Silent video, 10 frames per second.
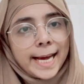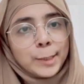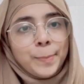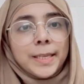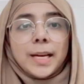
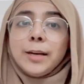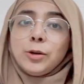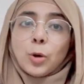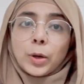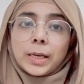aspect
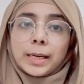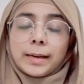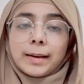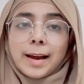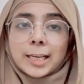and
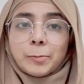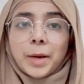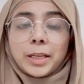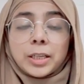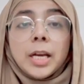non-clinical
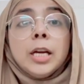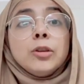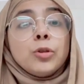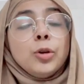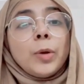aspect.
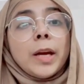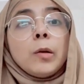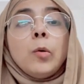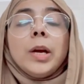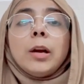So you
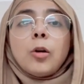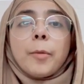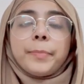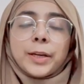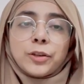can go in a
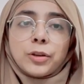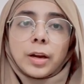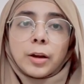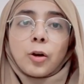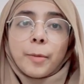
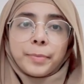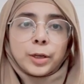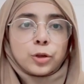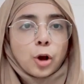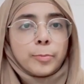
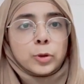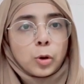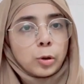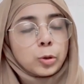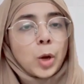corporate jobs
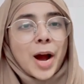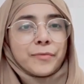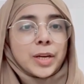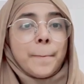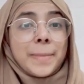also
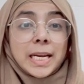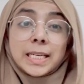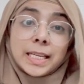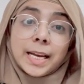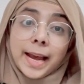after
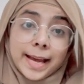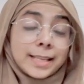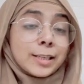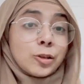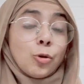
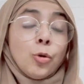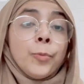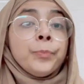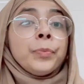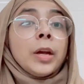BDS.
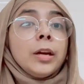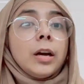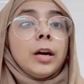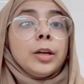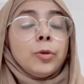So
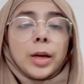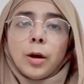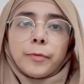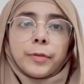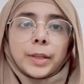you can
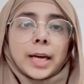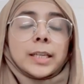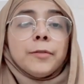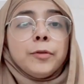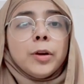opt for that.
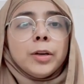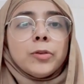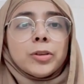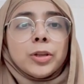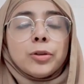If you're
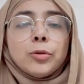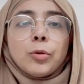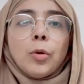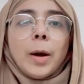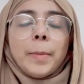interested to
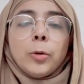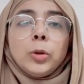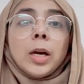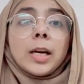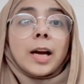know about
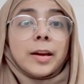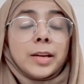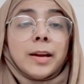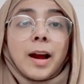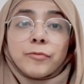the
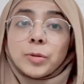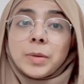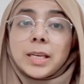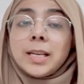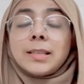career after
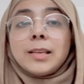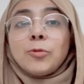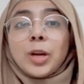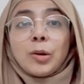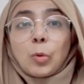BDS, then
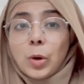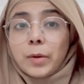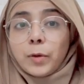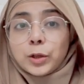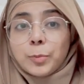you can go and
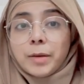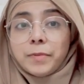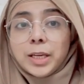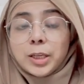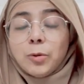watch my
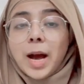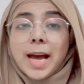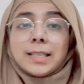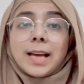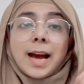video
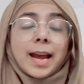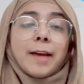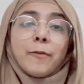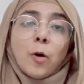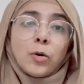as I
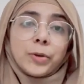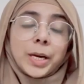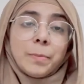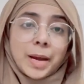have already